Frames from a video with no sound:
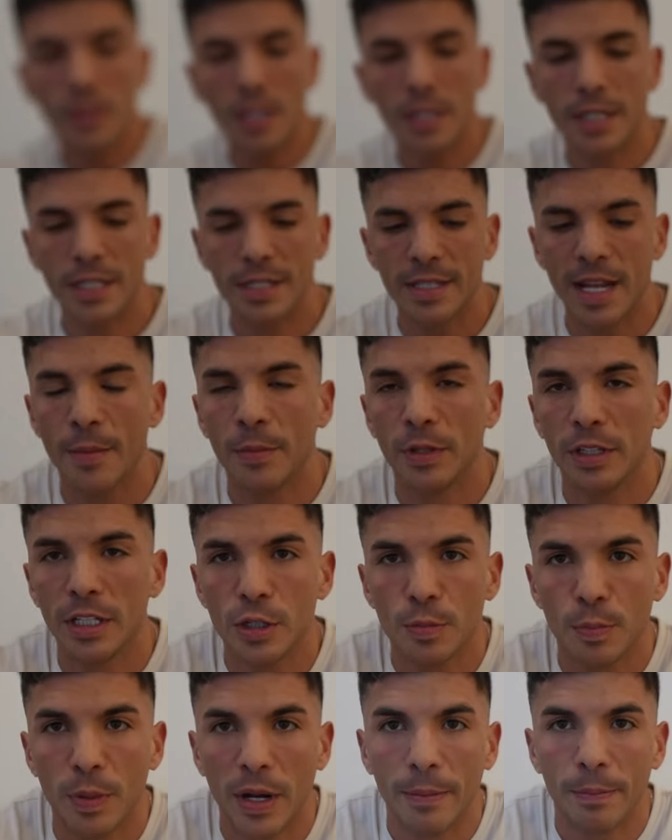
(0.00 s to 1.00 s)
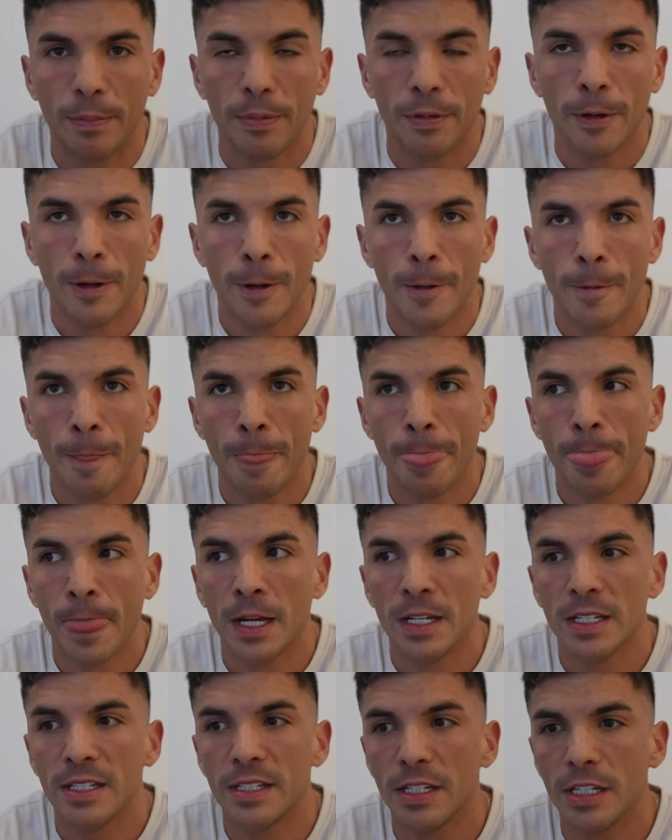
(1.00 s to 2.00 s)
This time on this prep,
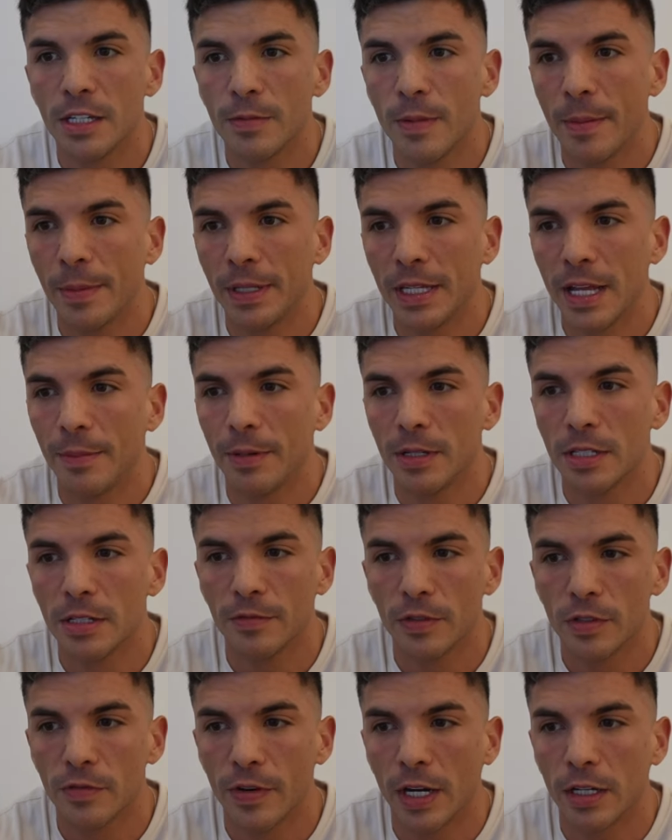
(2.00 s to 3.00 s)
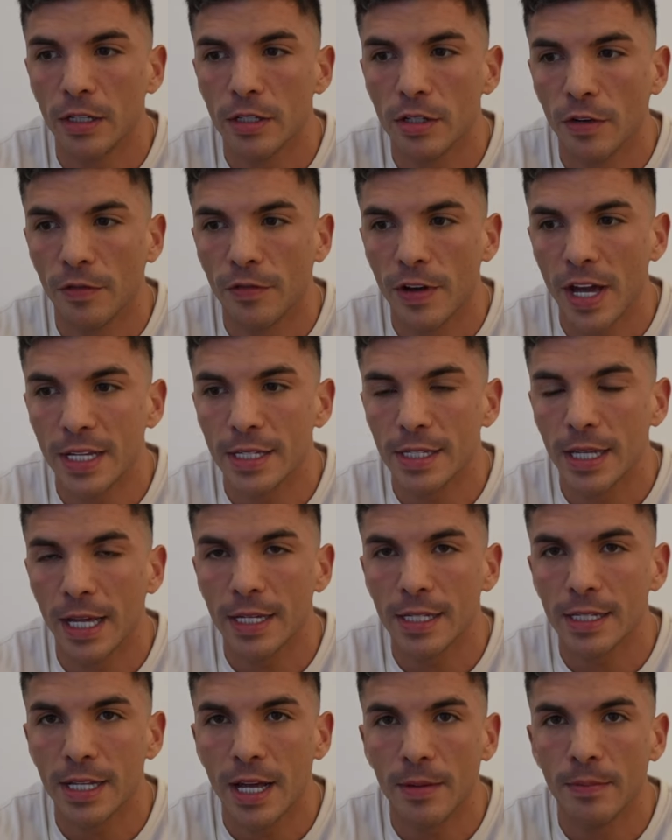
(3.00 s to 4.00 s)
since my metabolism was running so fast
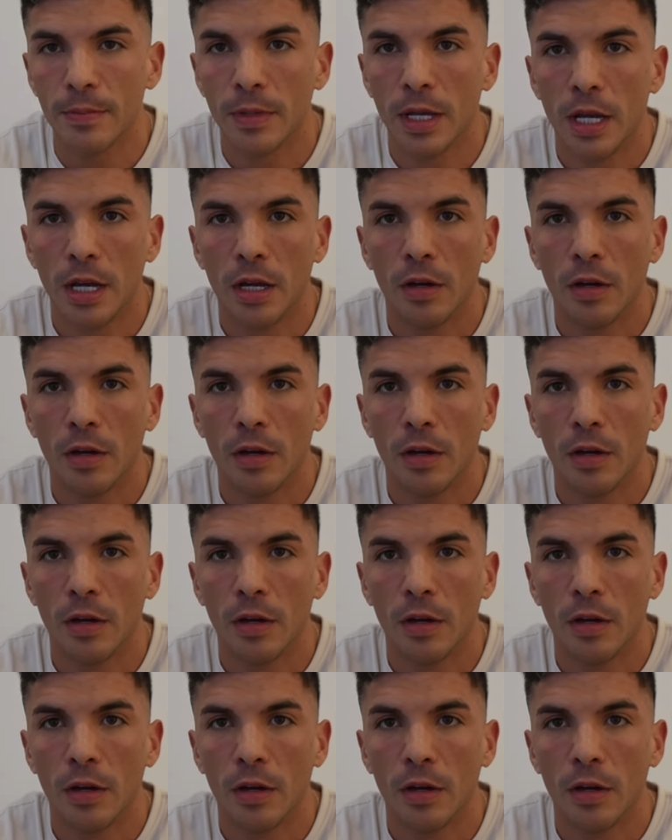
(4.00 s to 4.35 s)
last time,